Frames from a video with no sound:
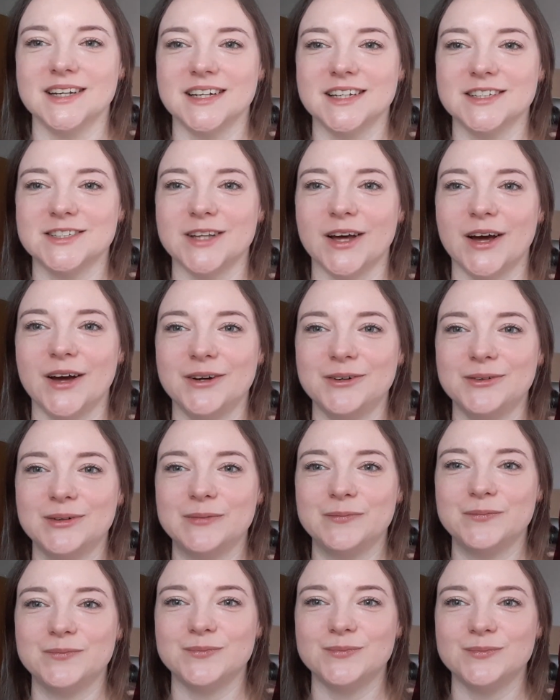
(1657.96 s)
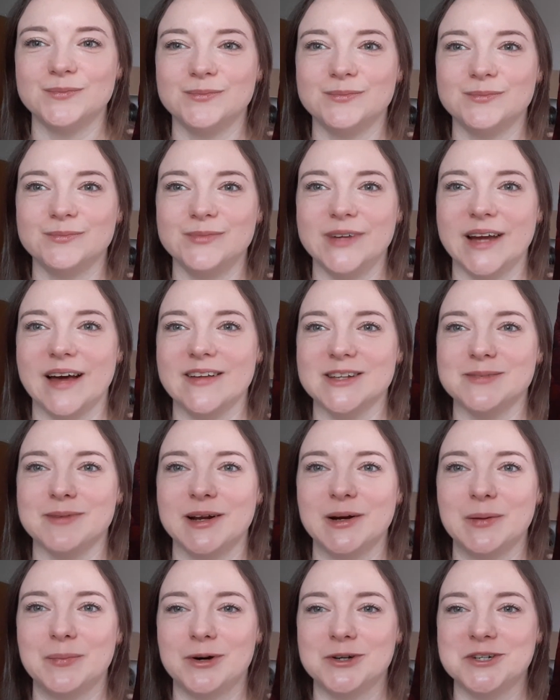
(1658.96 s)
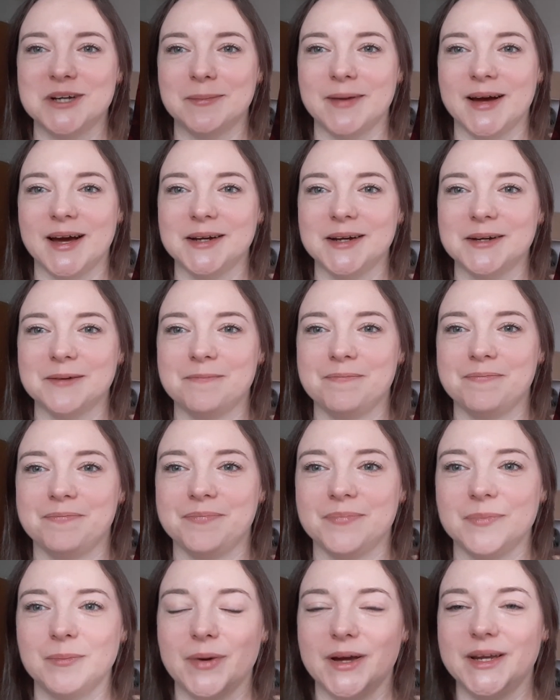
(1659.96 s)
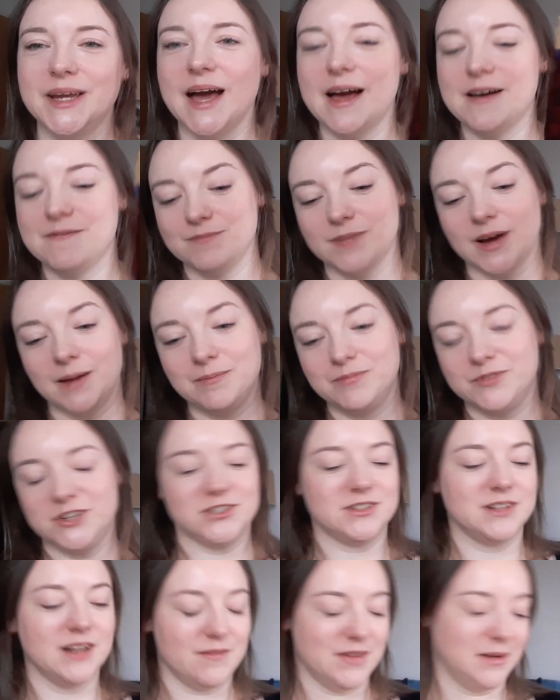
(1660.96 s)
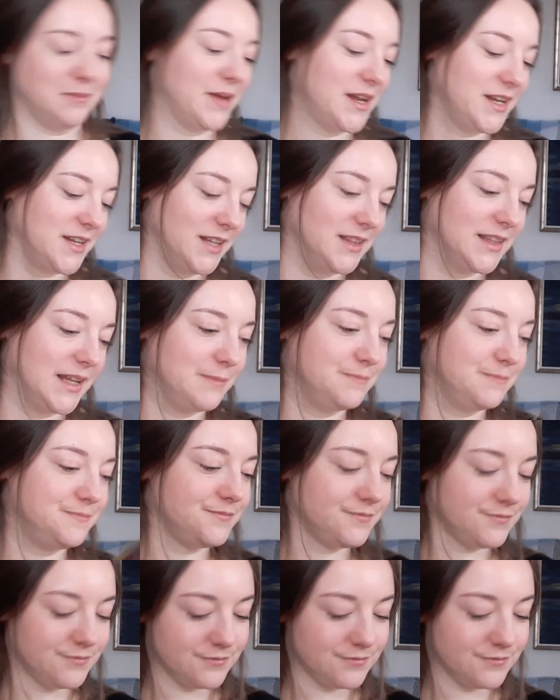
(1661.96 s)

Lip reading: So yeah, that's my little project bag. But yeah, I'm just loving making them.